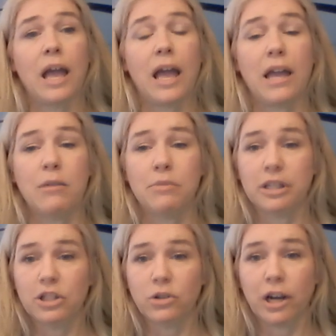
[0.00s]
and
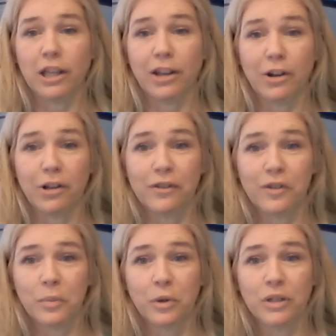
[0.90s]
please try to get all of
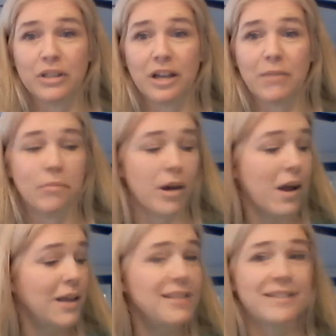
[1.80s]
your work done
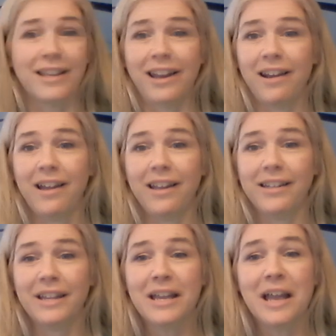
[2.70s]
by Sunday
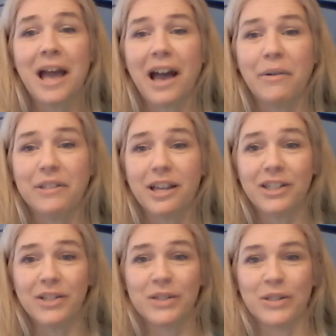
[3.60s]
night. I will
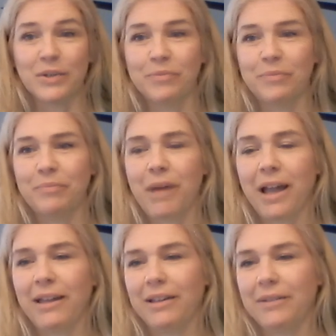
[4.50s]
talk to you soon. Bye.